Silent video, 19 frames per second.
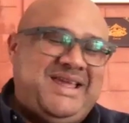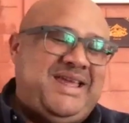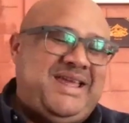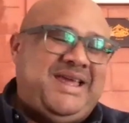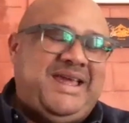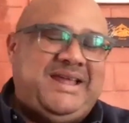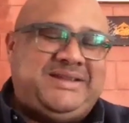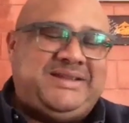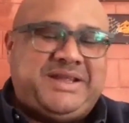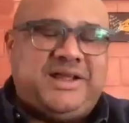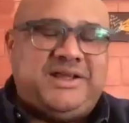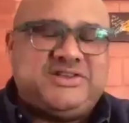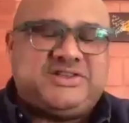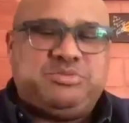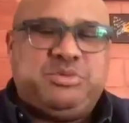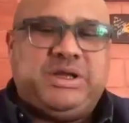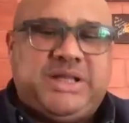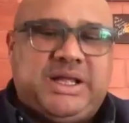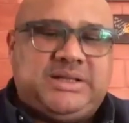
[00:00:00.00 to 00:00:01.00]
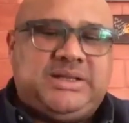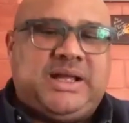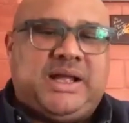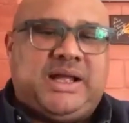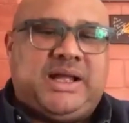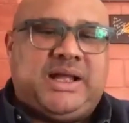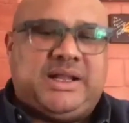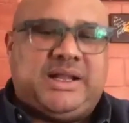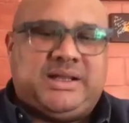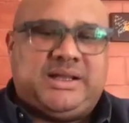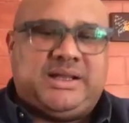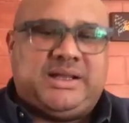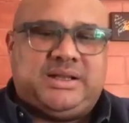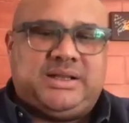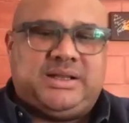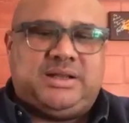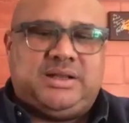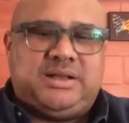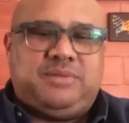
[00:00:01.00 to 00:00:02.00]
It tells me that that
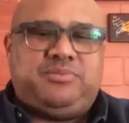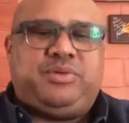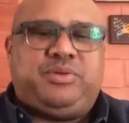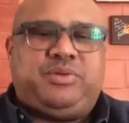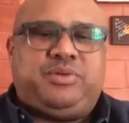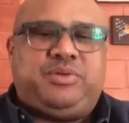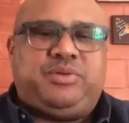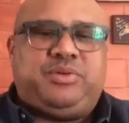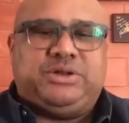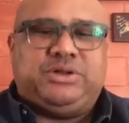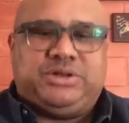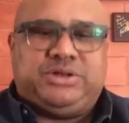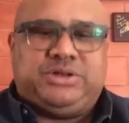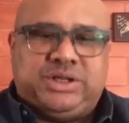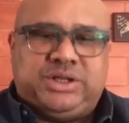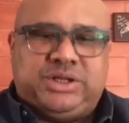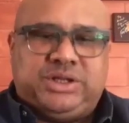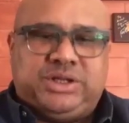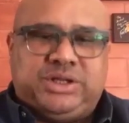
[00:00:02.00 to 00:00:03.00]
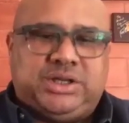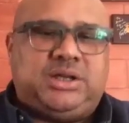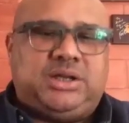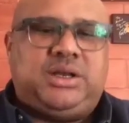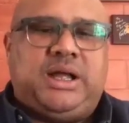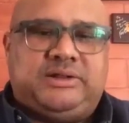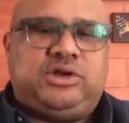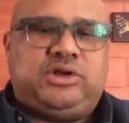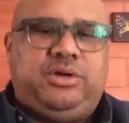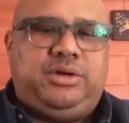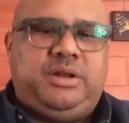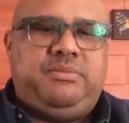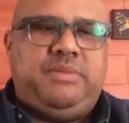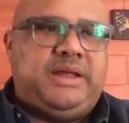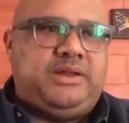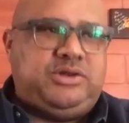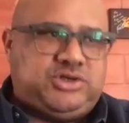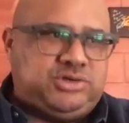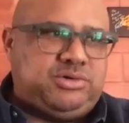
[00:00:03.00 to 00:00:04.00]
particular
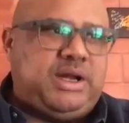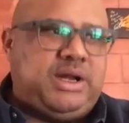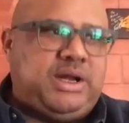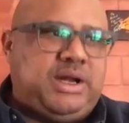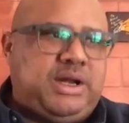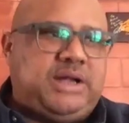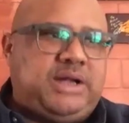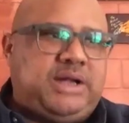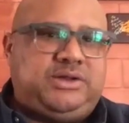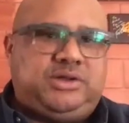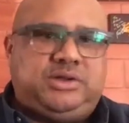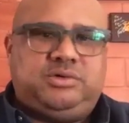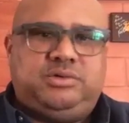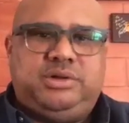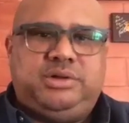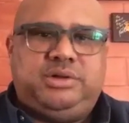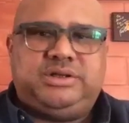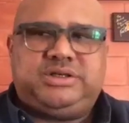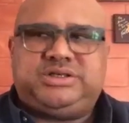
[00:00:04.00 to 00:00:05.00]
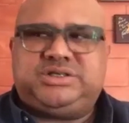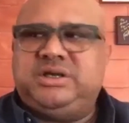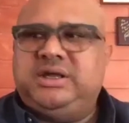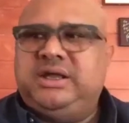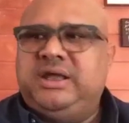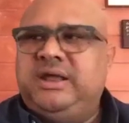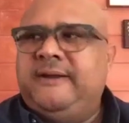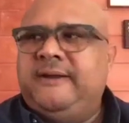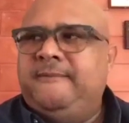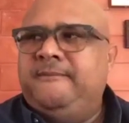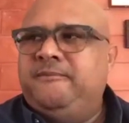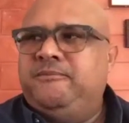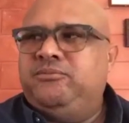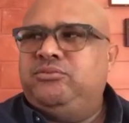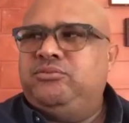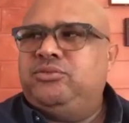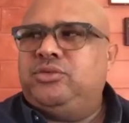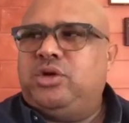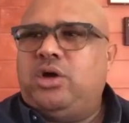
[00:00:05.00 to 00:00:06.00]
attorney, Ben Juratowich,
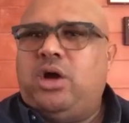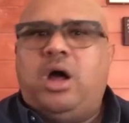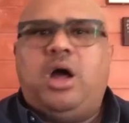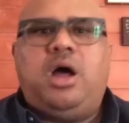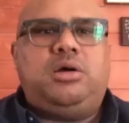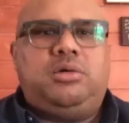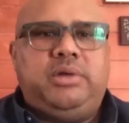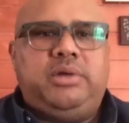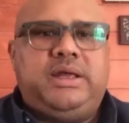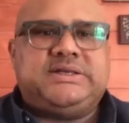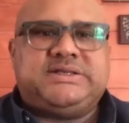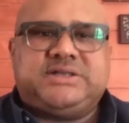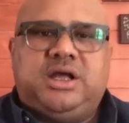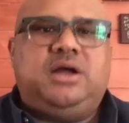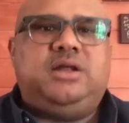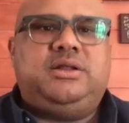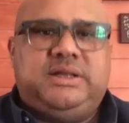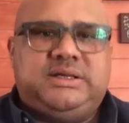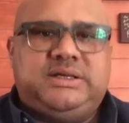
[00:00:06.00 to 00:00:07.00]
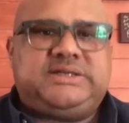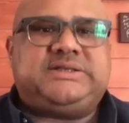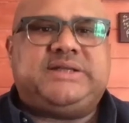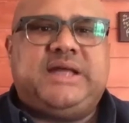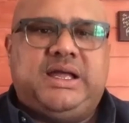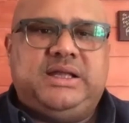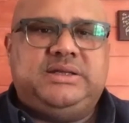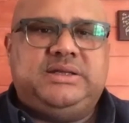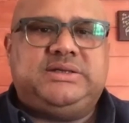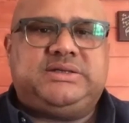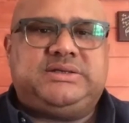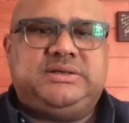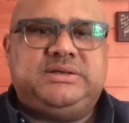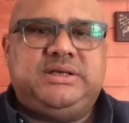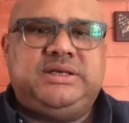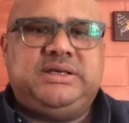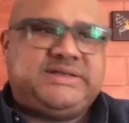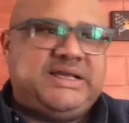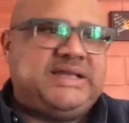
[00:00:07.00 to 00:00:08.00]
always
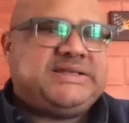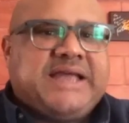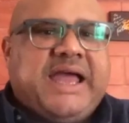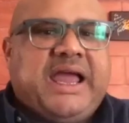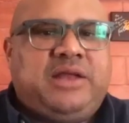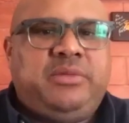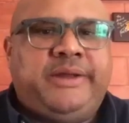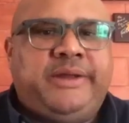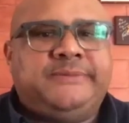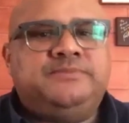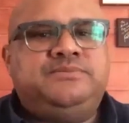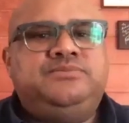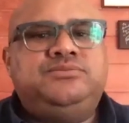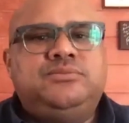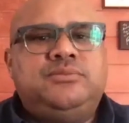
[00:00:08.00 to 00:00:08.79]
understands his assignment.